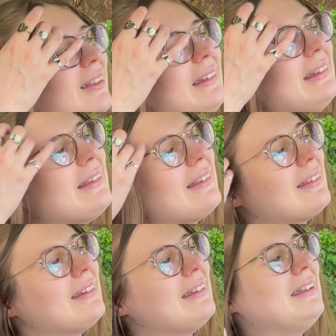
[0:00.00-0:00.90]

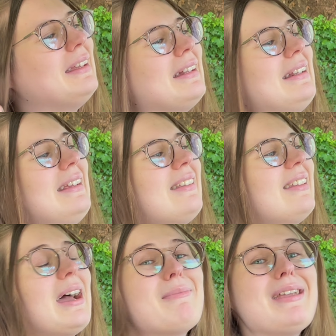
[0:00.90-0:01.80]
Listen, listen,
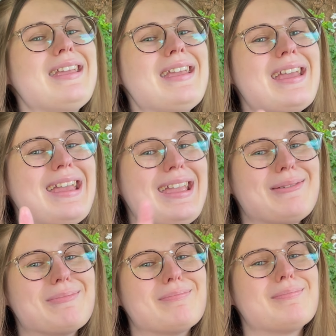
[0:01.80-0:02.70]
i mean
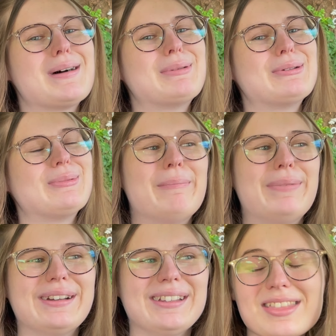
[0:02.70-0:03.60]
my boobs,
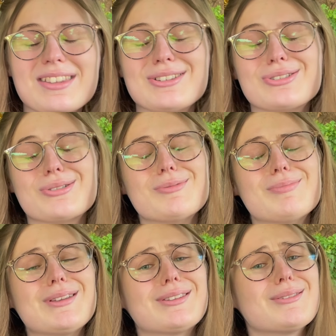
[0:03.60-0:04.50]
but that, sure
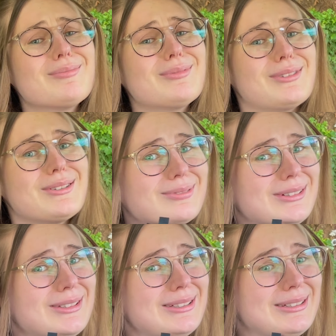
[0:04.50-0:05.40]
makes them look
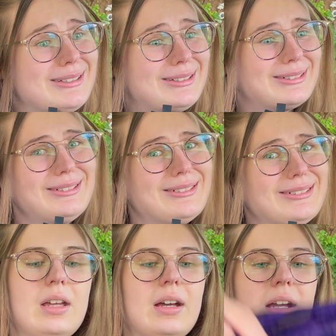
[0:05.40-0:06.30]
really good.
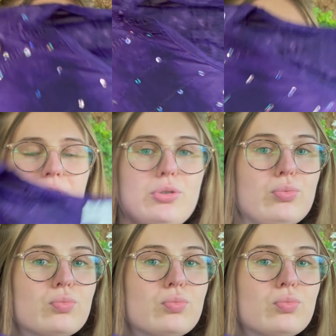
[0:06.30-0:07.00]
Item number two